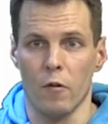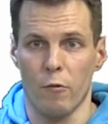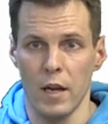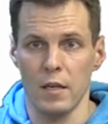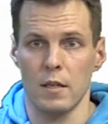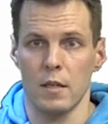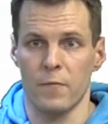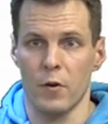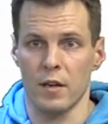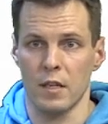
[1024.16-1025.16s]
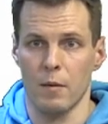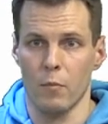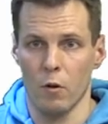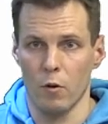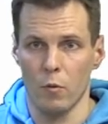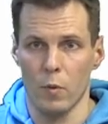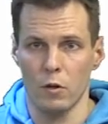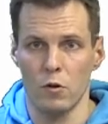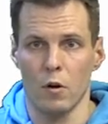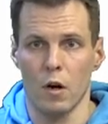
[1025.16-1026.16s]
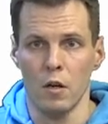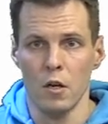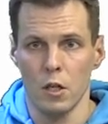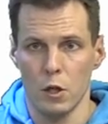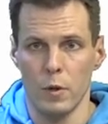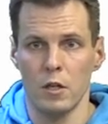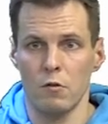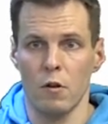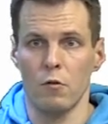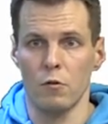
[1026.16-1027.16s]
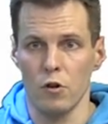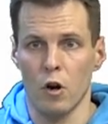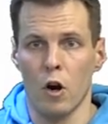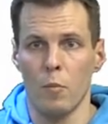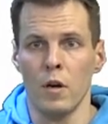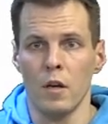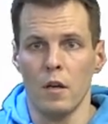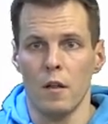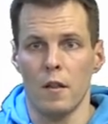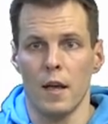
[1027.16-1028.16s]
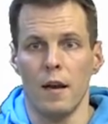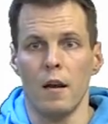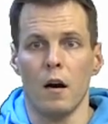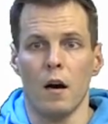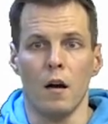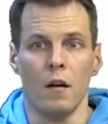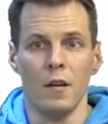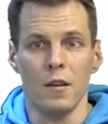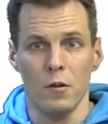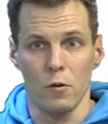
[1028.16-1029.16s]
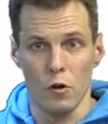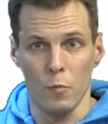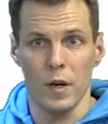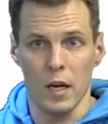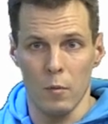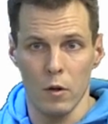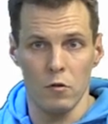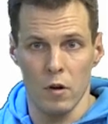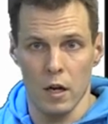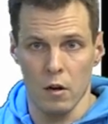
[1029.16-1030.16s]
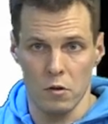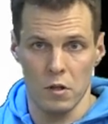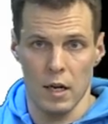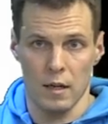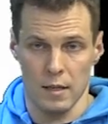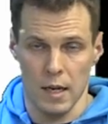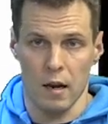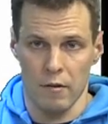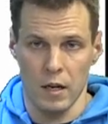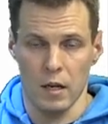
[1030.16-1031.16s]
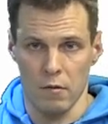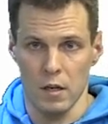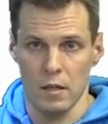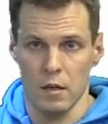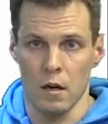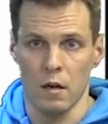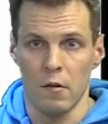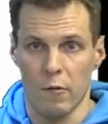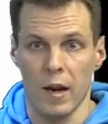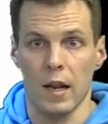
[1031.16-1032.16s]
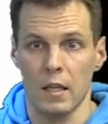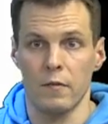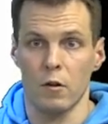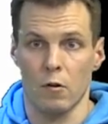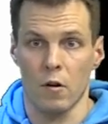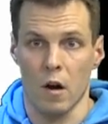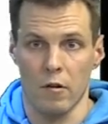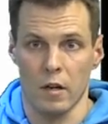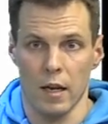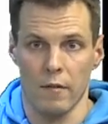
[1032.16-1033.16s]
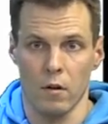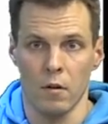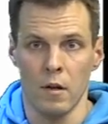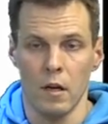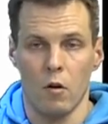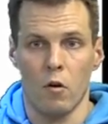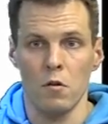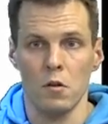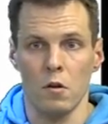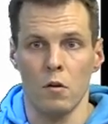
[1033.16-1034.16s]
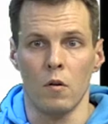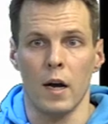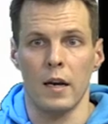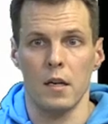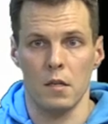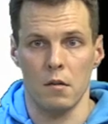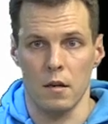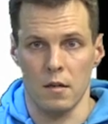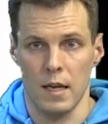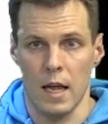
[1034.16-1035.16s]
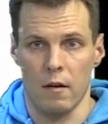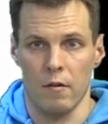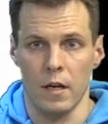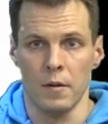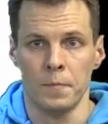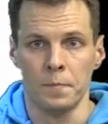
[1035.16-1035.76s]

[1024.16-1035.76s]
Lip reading: races, for example, or you want to switch to a new job, then you typically want to negotiate a salary increase relative to your current level. Also, additional salary,